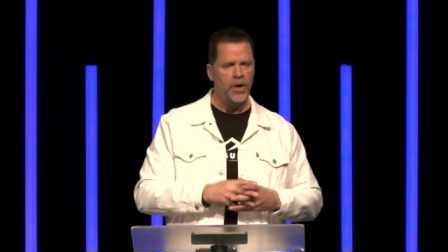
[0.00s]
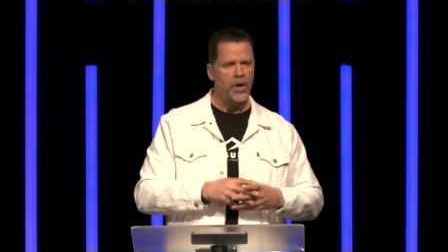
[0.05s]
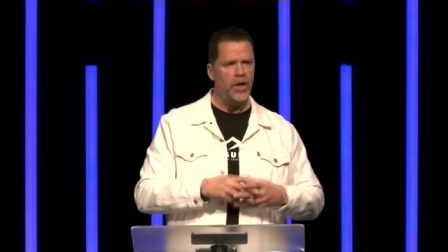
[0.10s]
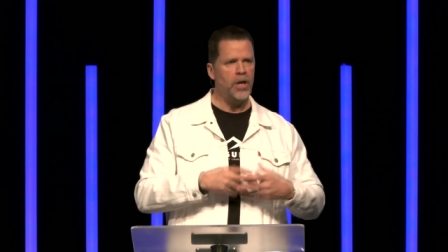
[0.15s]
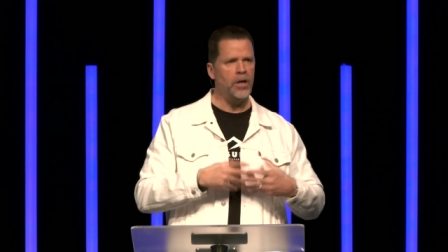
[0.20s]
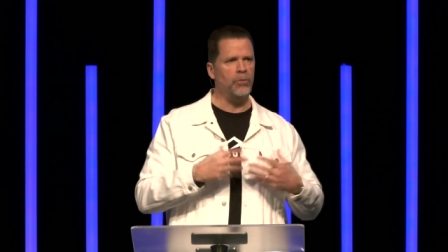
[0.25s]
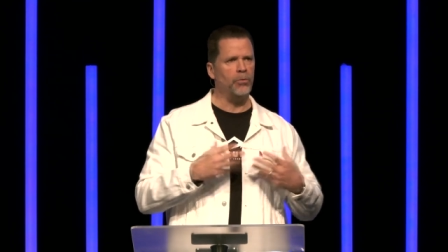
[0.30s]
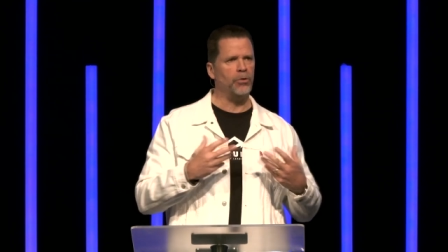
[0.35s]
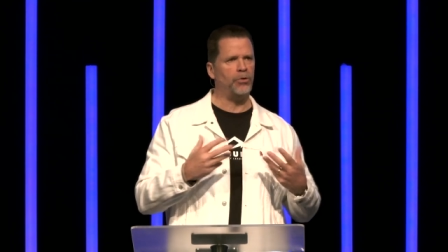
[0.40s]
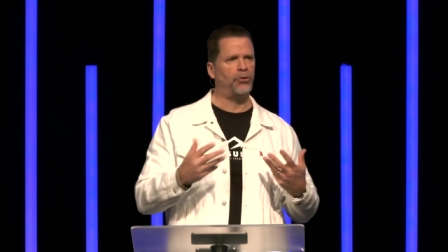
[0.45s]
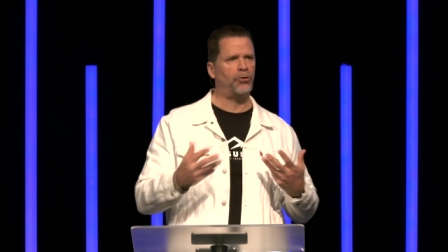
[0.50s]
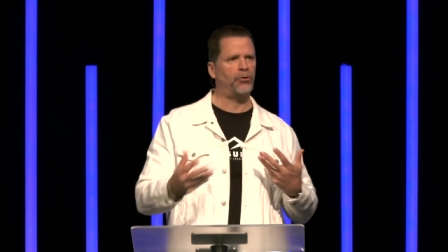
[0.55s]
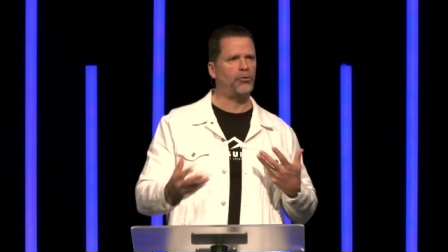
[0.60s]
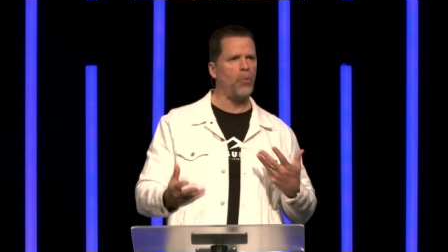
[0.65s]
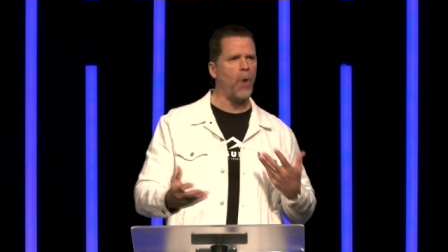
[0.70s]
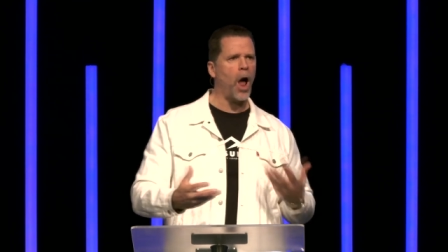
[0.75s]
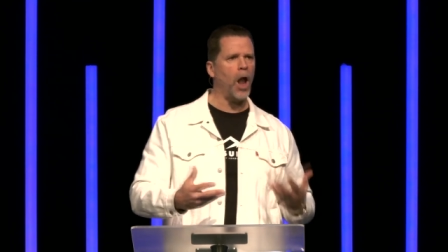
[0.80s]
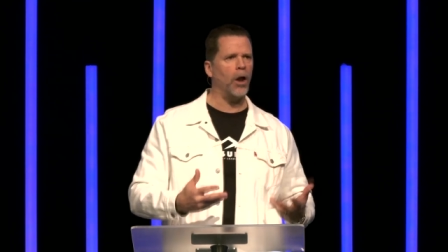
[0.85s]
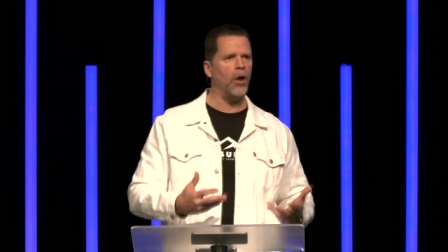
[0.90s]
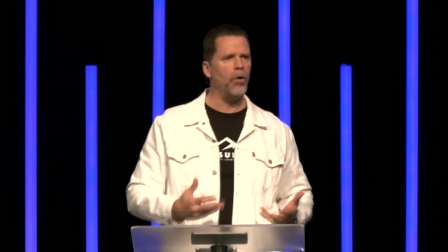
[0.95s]
He was
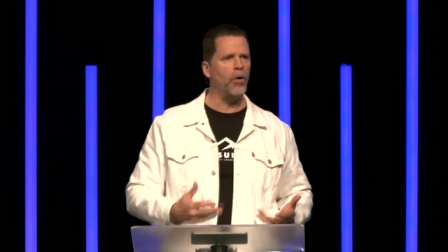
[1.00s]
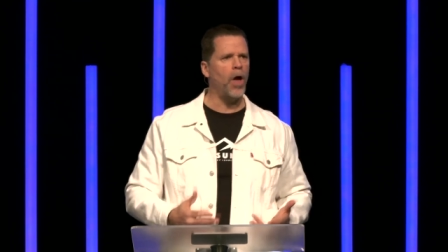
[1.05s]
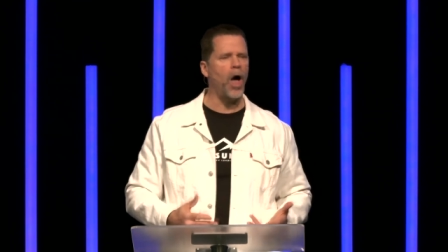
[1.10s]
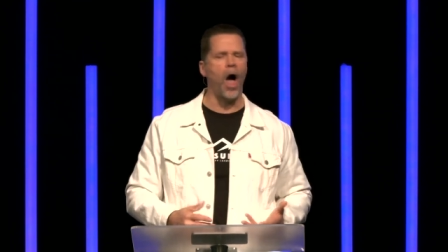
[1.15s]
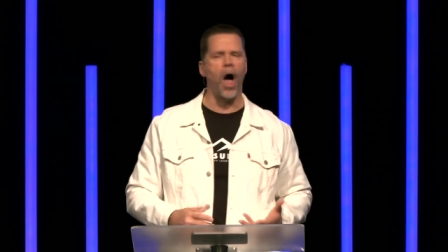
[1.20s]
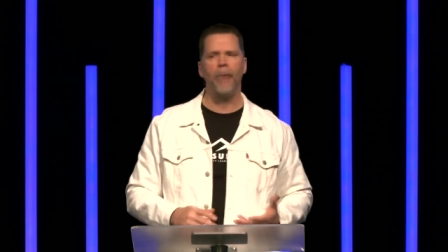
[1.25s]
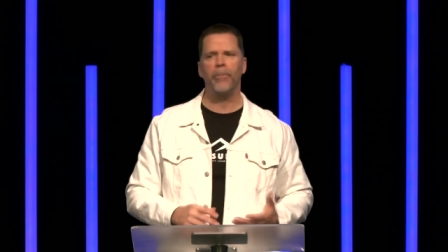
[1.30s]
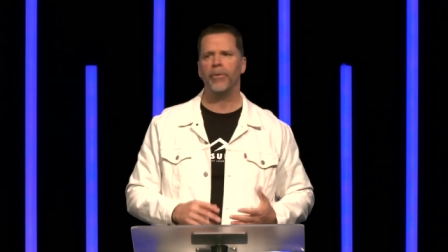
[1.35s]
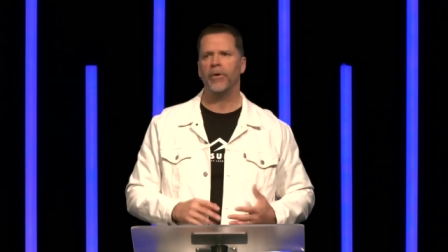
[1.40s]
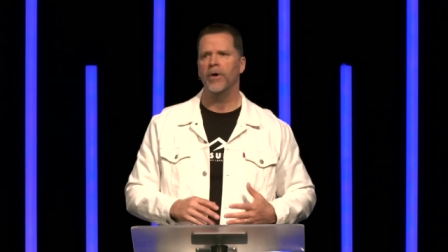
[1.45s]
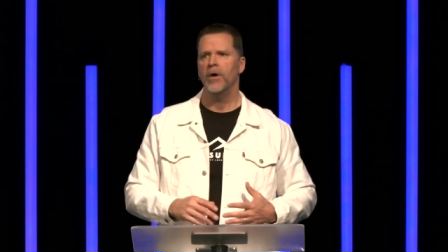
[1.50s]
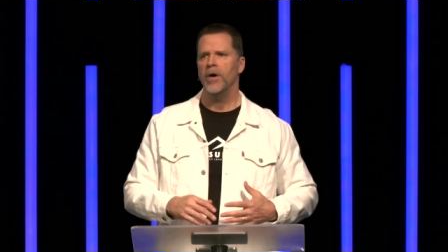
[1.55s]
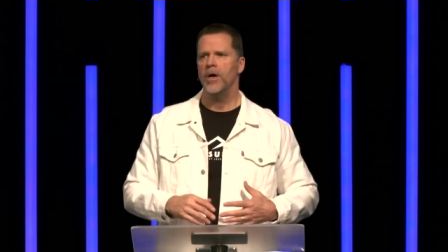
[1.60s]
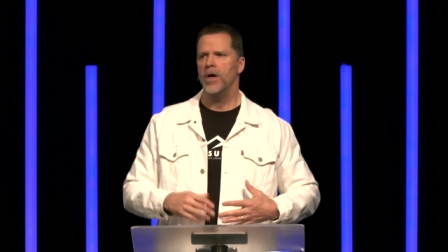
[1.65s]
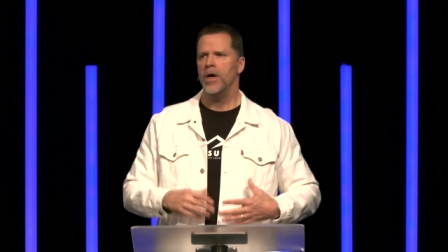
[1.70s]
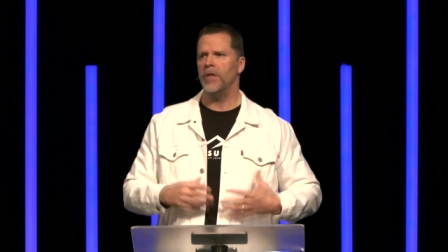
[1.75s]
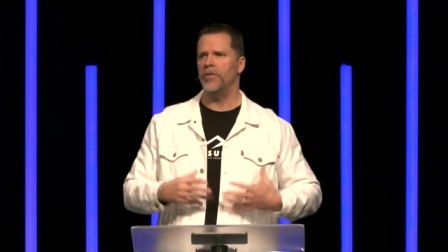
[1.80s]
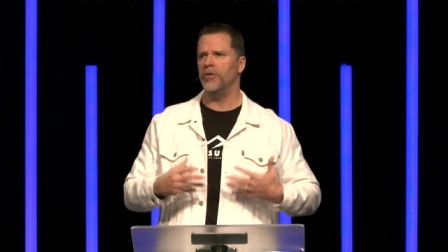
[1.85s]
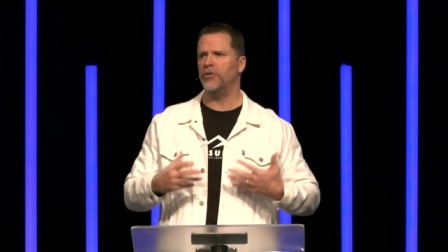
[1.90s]
swallowed up in